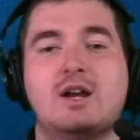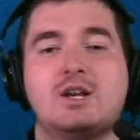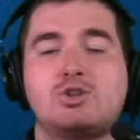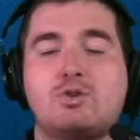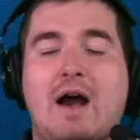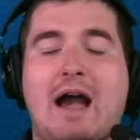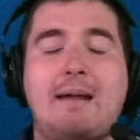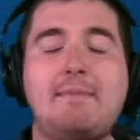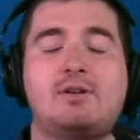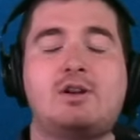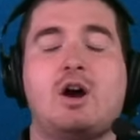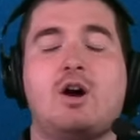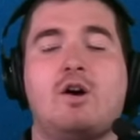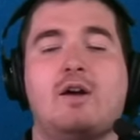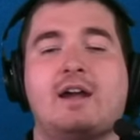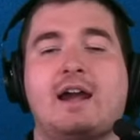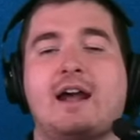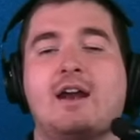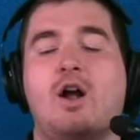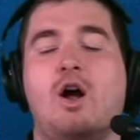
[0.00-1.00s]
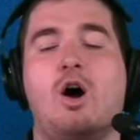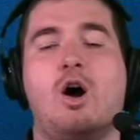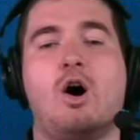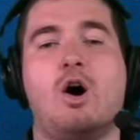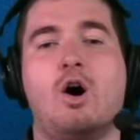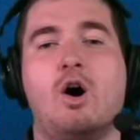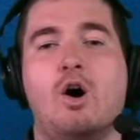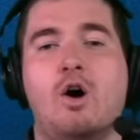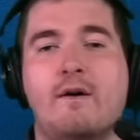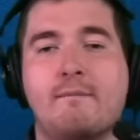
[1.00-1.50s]
So I'm calling on
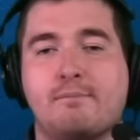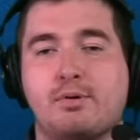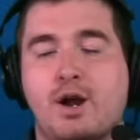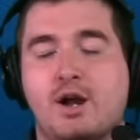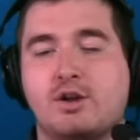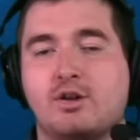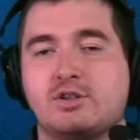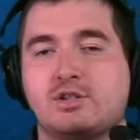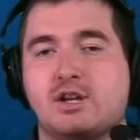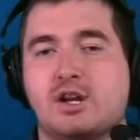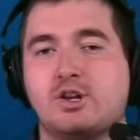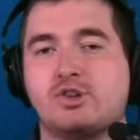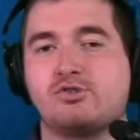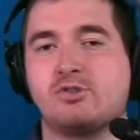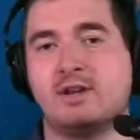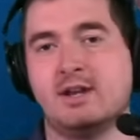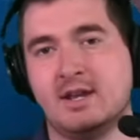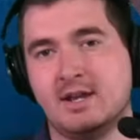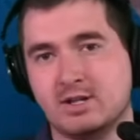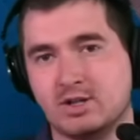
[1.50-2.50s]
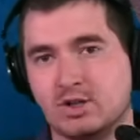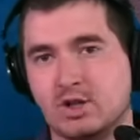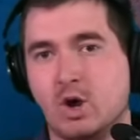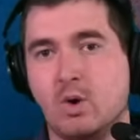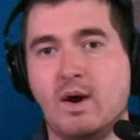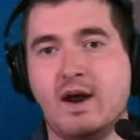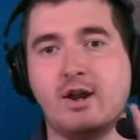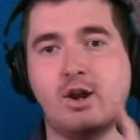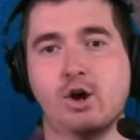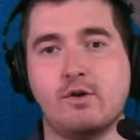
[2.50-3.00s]
all of Broncos country to go
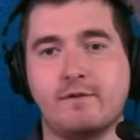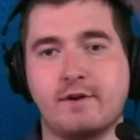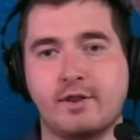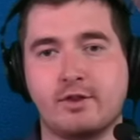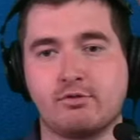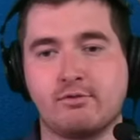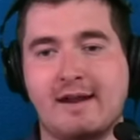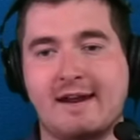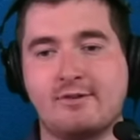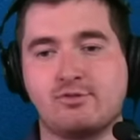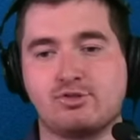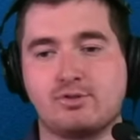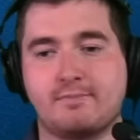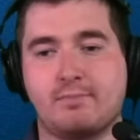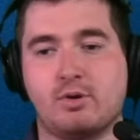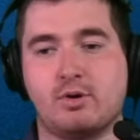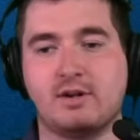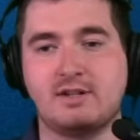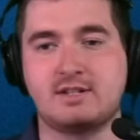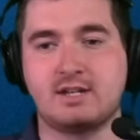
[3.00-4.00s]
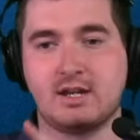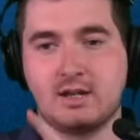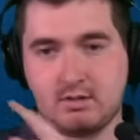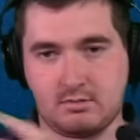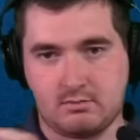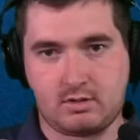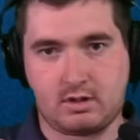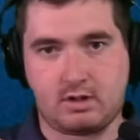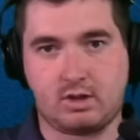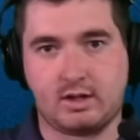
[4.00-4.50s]
on over to the Raiders Report,
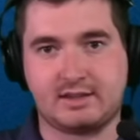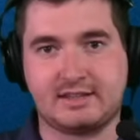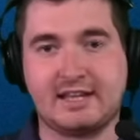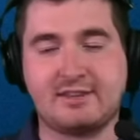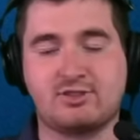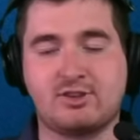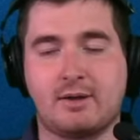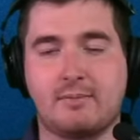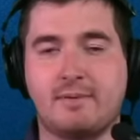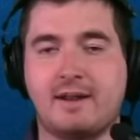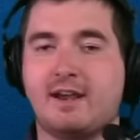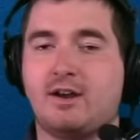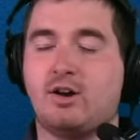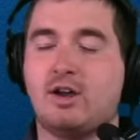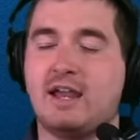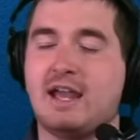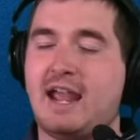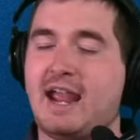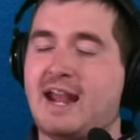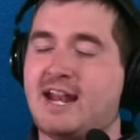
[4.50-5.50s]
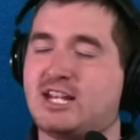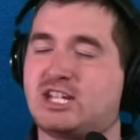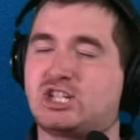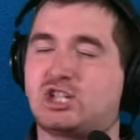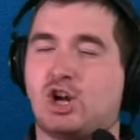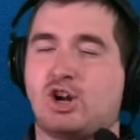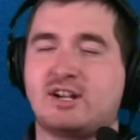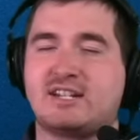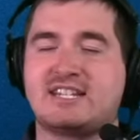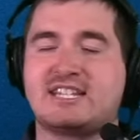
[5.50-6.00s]
click that thumbnail, and
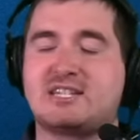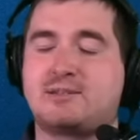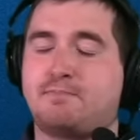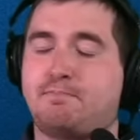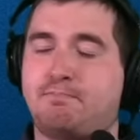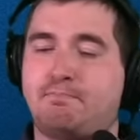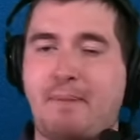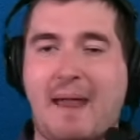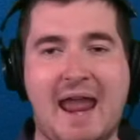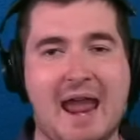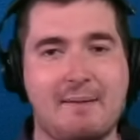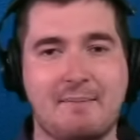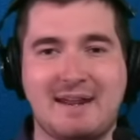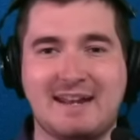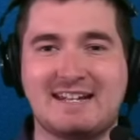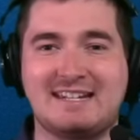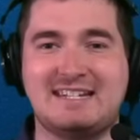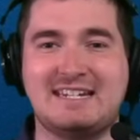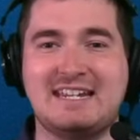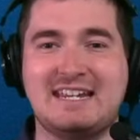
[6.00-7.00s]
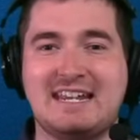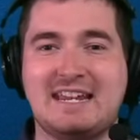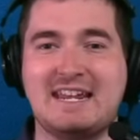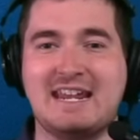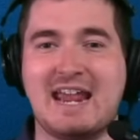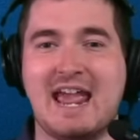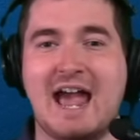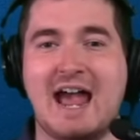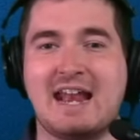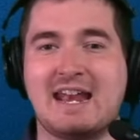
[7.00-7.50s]
start spamming
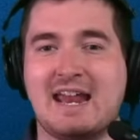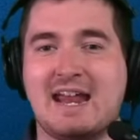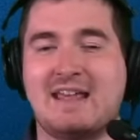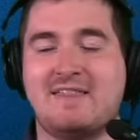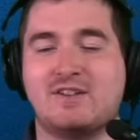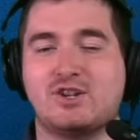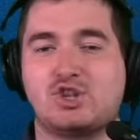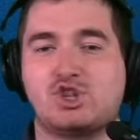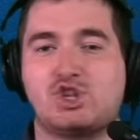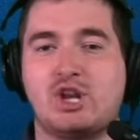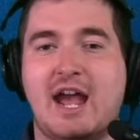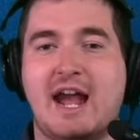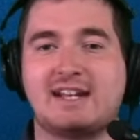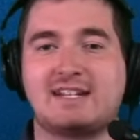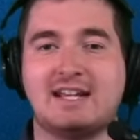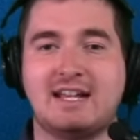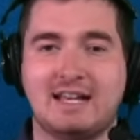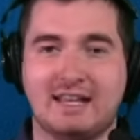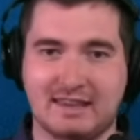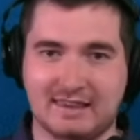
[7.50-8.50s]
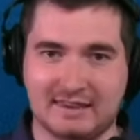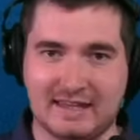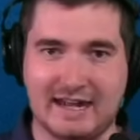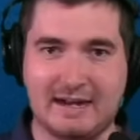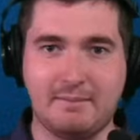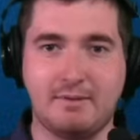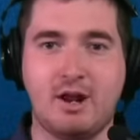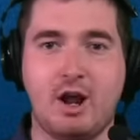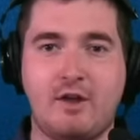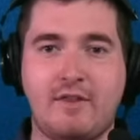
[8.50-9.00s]
DEN in the chat. Let
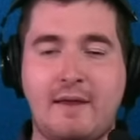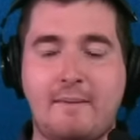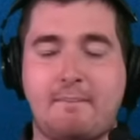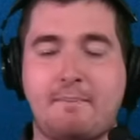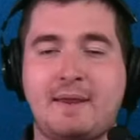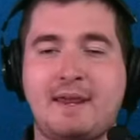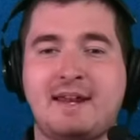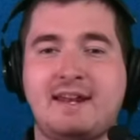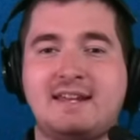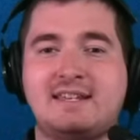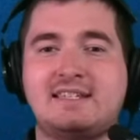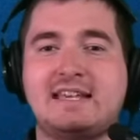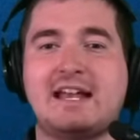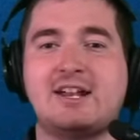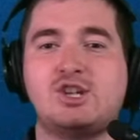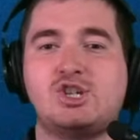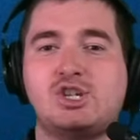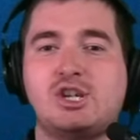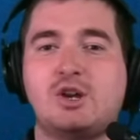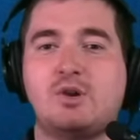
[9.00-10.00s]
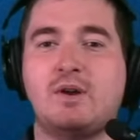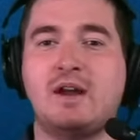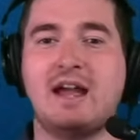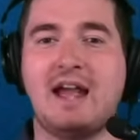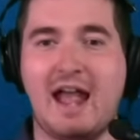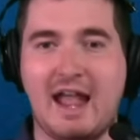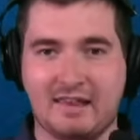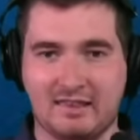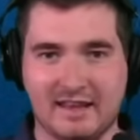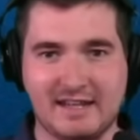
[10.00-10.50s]
them know that Petey sent you,
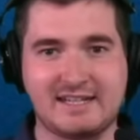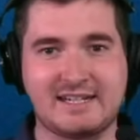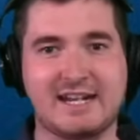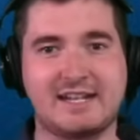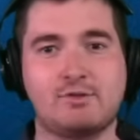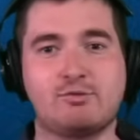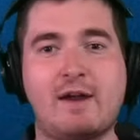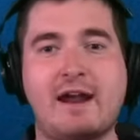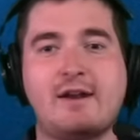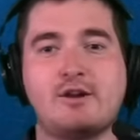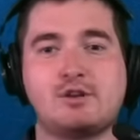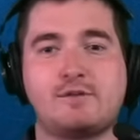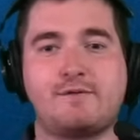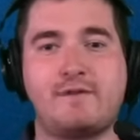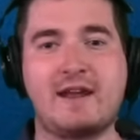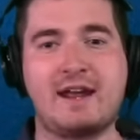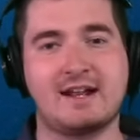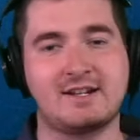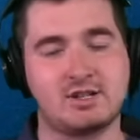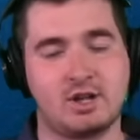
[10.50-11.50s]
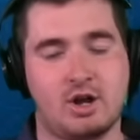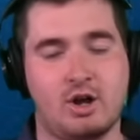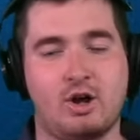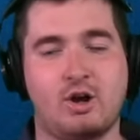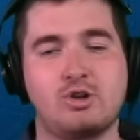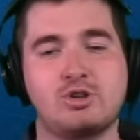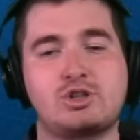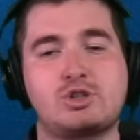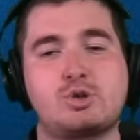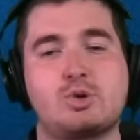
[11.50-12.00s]
and let's get Raiders fans
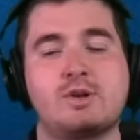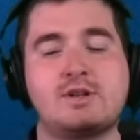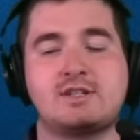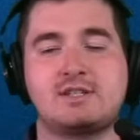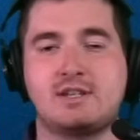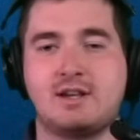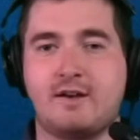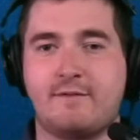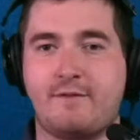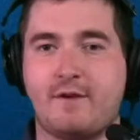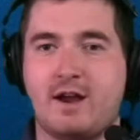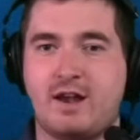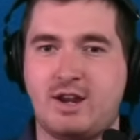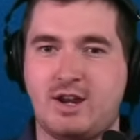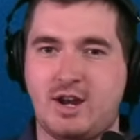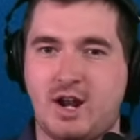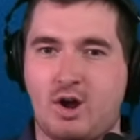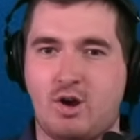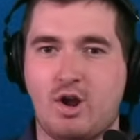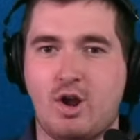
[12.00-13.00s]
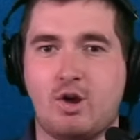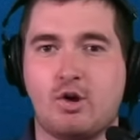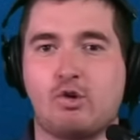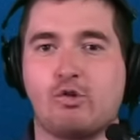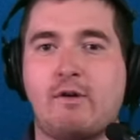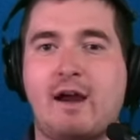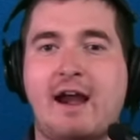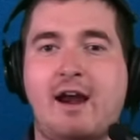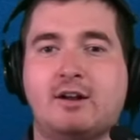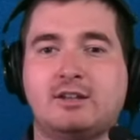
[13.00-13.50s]
all sorts of, uh, you know,
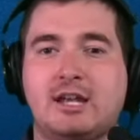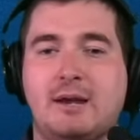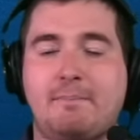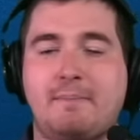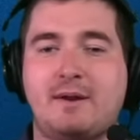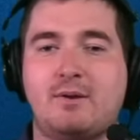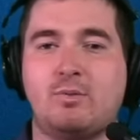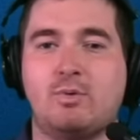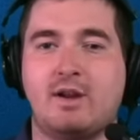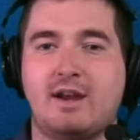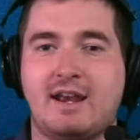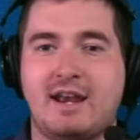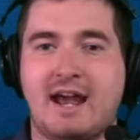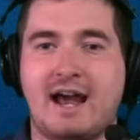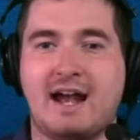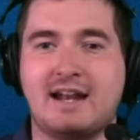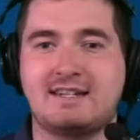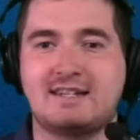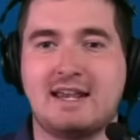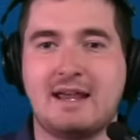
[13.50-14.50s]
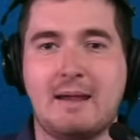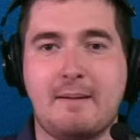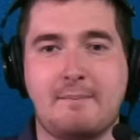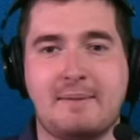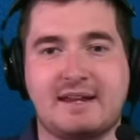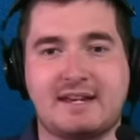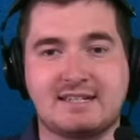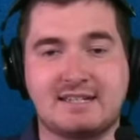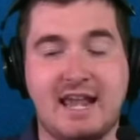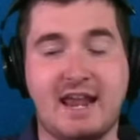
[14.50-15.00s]
riled up and whatnot
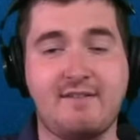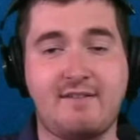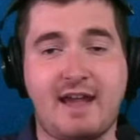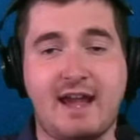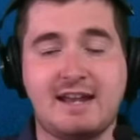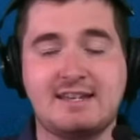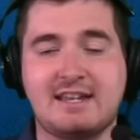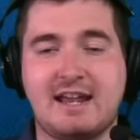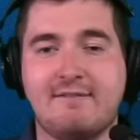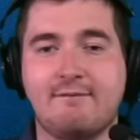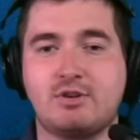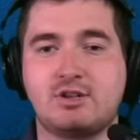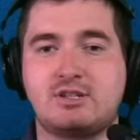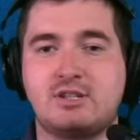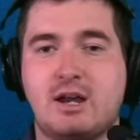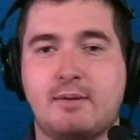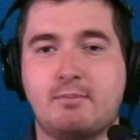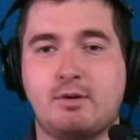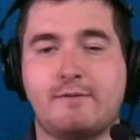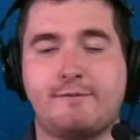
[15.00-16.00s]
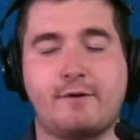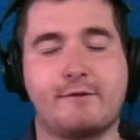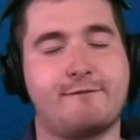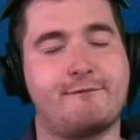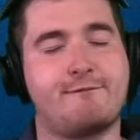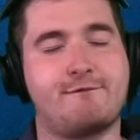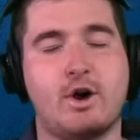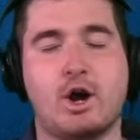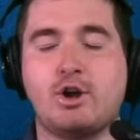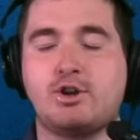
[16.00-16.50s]
because they've had Denver's number for
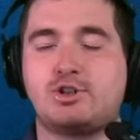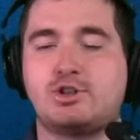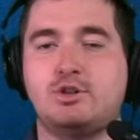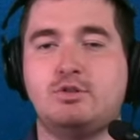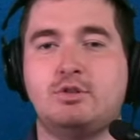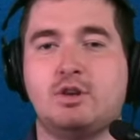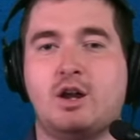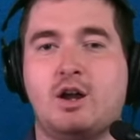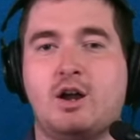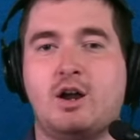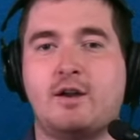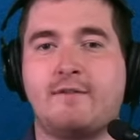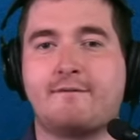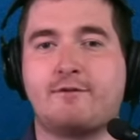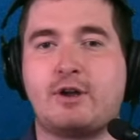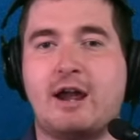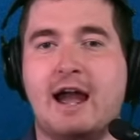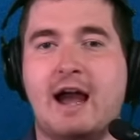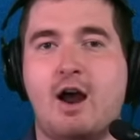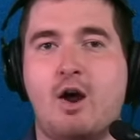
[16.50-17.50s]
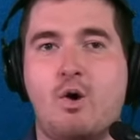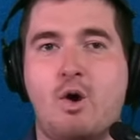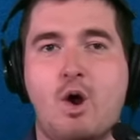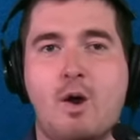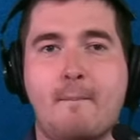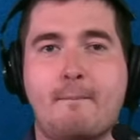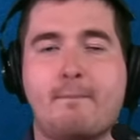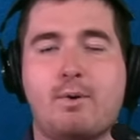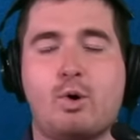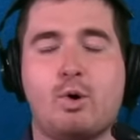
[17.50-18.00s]
far too long for how
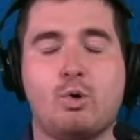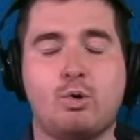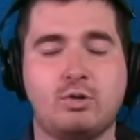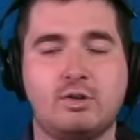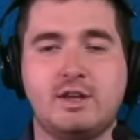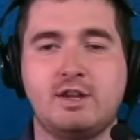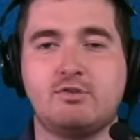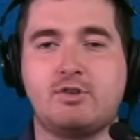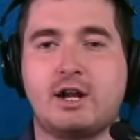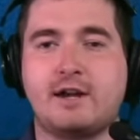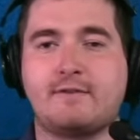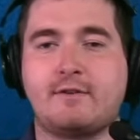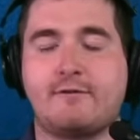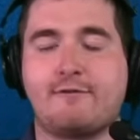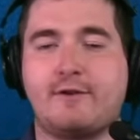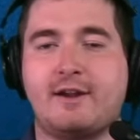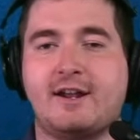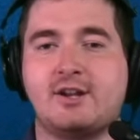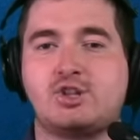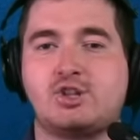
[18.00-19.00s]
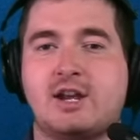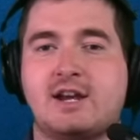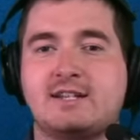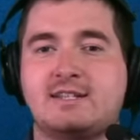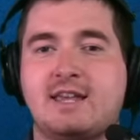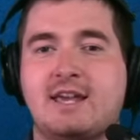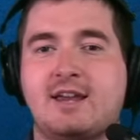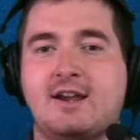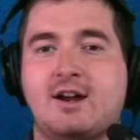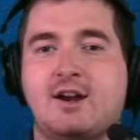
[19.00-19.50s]
poorly run of a franchise
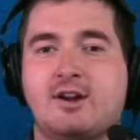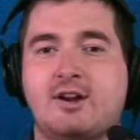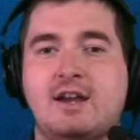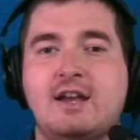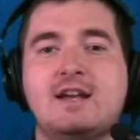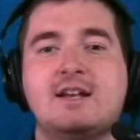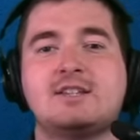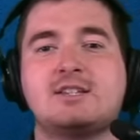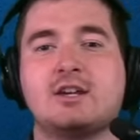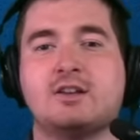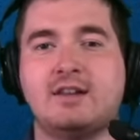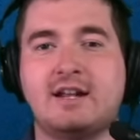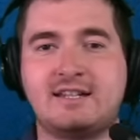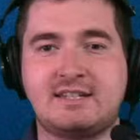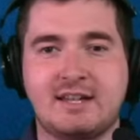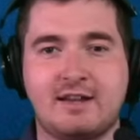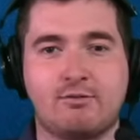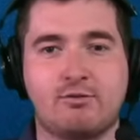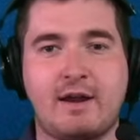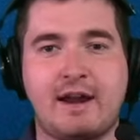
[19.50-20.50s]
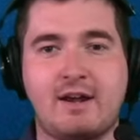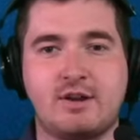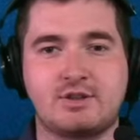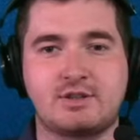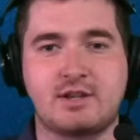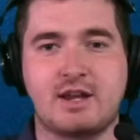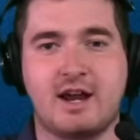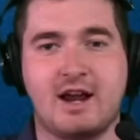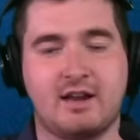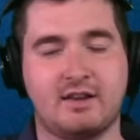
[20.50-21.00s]
they are. So let's let
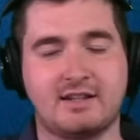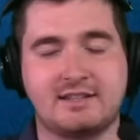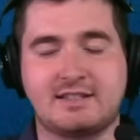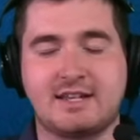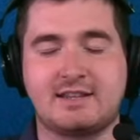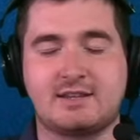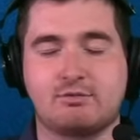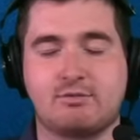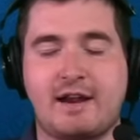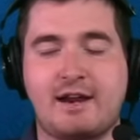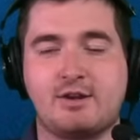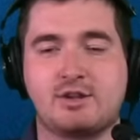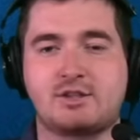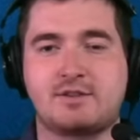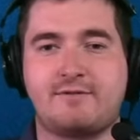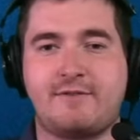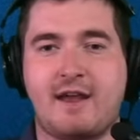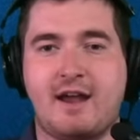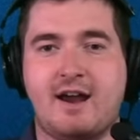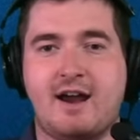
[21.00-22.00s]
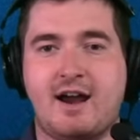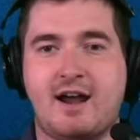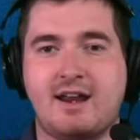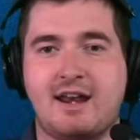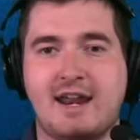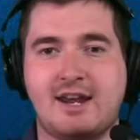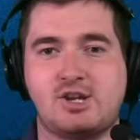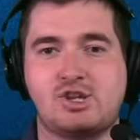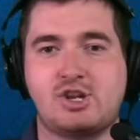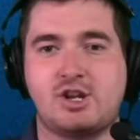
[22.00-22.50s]
Raiders, uh, let's let the Raiders uh,
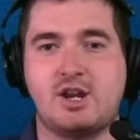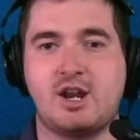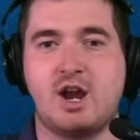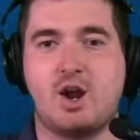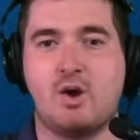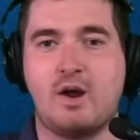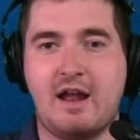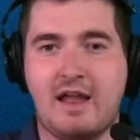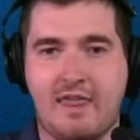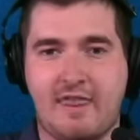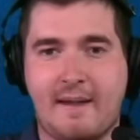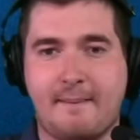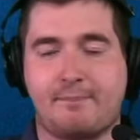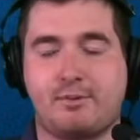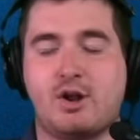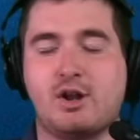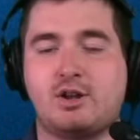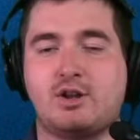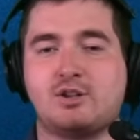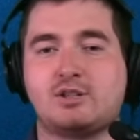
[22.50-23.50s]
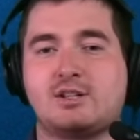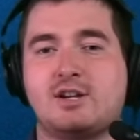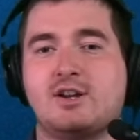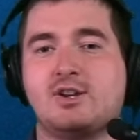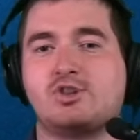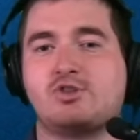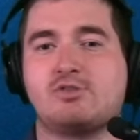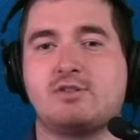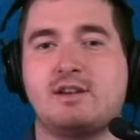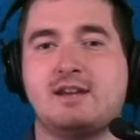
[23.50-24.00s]
nation know that Broncos
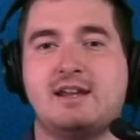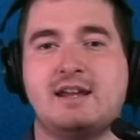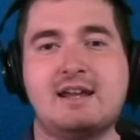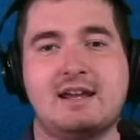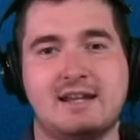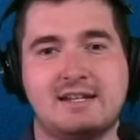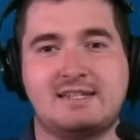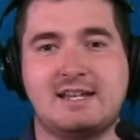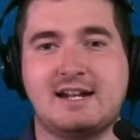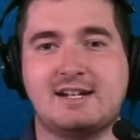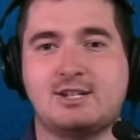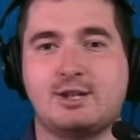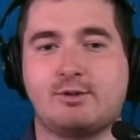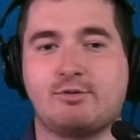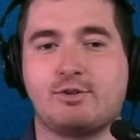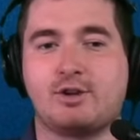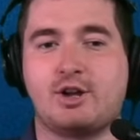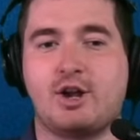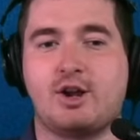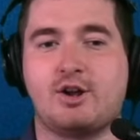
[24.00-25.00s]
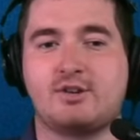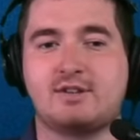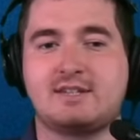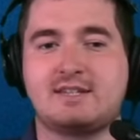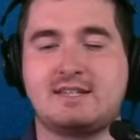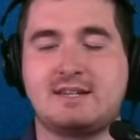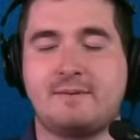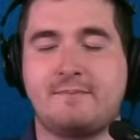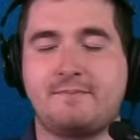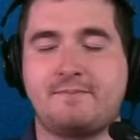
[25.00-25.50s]
country sends their regards.